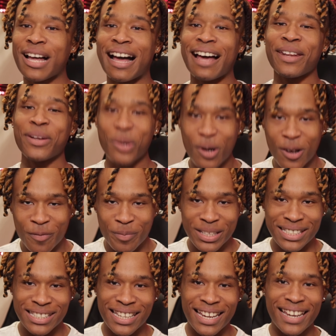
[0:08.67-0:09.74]
I know I've
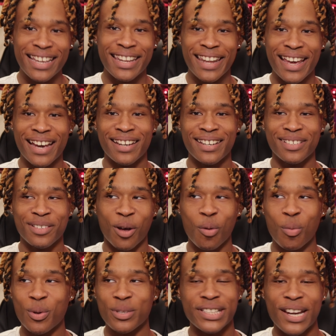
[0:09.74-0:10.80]
been saying that
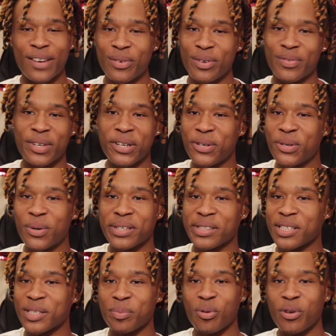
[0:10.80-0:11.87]
almost every video at
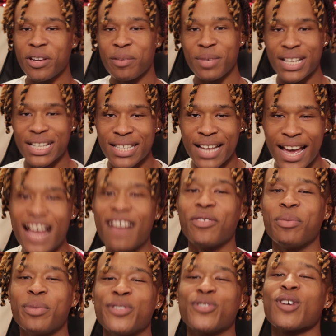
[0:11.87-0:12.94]
this point because I
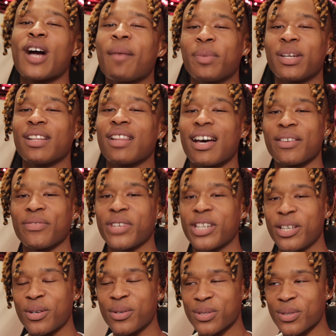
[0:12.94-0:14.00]
haven't been dropping a lot of
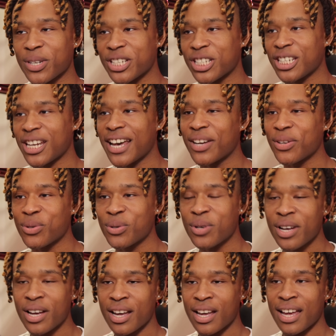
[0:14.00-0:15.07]
videos on this channel
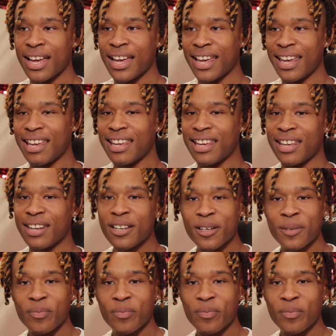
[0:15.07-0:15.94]
and